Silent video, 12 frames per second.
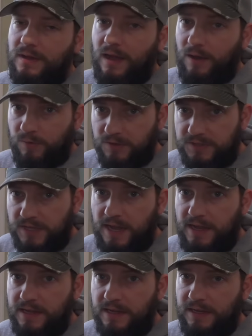I will
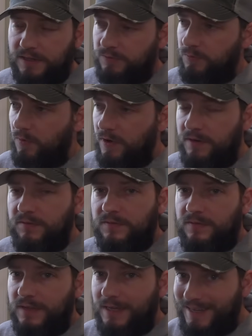say it is one of
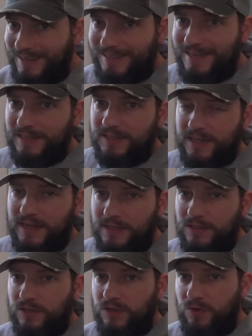the easiest
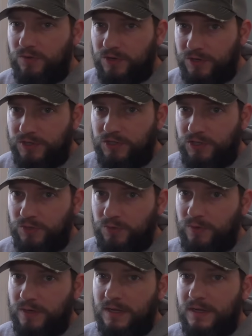things you could
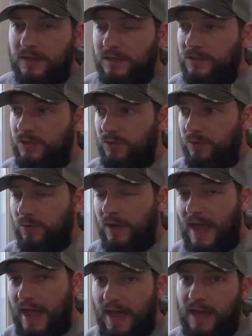do to
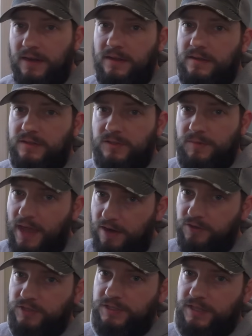add some
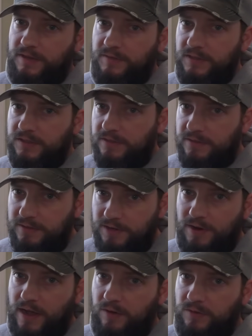energy savings to
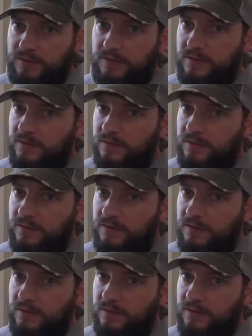your house.